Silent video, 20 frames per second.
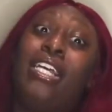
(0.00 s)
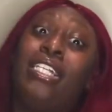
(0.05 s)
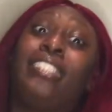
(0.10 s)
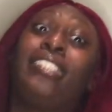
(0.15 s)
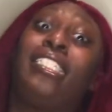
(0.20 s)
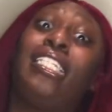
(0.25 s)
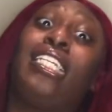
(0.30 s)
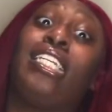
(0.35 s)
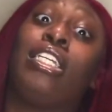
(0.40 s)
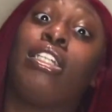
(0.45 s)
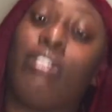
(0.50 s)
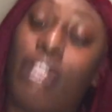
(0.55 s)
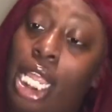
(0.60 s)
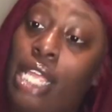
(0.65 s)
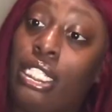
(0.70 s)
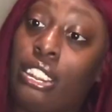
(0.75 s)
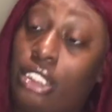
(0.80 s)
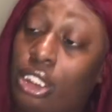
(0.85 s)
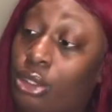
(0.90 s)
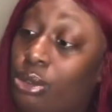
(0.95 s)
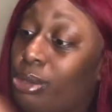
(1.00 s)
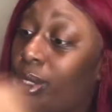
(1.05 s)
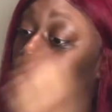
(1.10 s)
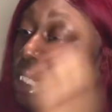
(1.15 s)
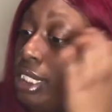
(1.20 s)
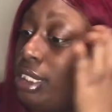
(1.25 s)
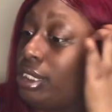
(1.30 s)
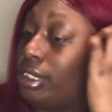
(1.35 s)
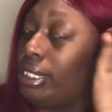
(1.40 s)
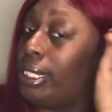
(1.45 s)
She
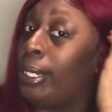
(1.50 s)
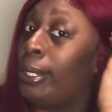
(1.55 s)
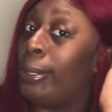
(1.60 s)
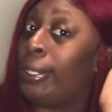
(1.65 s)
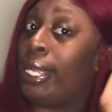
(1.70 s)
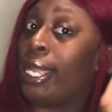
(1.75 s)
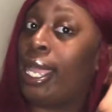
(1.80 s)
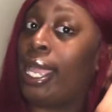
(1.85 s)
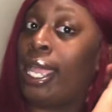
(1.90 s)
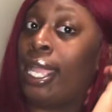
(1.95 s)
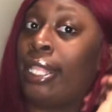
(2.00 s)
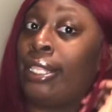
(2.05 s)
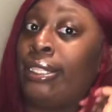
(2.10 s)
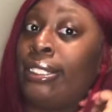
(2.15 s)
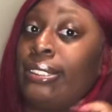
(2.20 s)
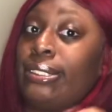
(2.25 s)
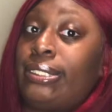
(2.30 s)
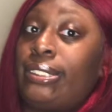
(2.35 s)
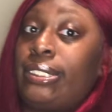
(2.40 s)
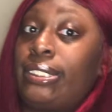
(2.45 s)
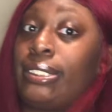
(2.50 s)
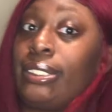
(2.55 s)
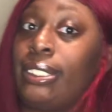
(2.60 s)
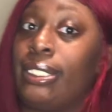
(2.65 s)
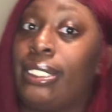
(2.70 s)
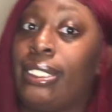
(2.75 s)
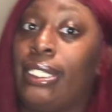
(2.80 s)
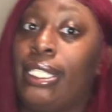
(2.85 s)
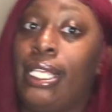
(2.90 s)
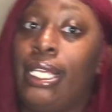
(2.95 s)
graduate. Okay, listen,
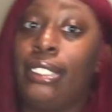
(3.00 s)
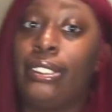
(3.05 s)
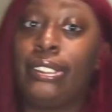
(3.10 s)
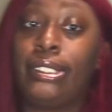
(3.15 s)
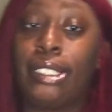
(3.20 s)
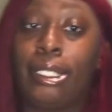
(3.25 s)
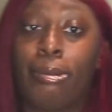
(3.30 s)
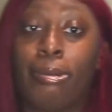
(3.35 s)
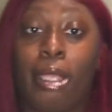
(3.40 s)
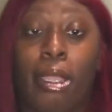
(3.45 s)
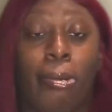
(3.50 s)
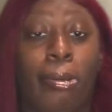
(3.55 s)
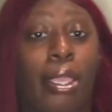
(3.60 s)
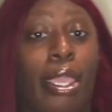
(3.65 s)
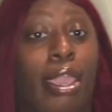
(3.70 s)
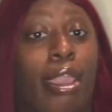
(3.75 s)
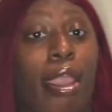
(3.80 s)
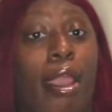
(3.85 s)
baby.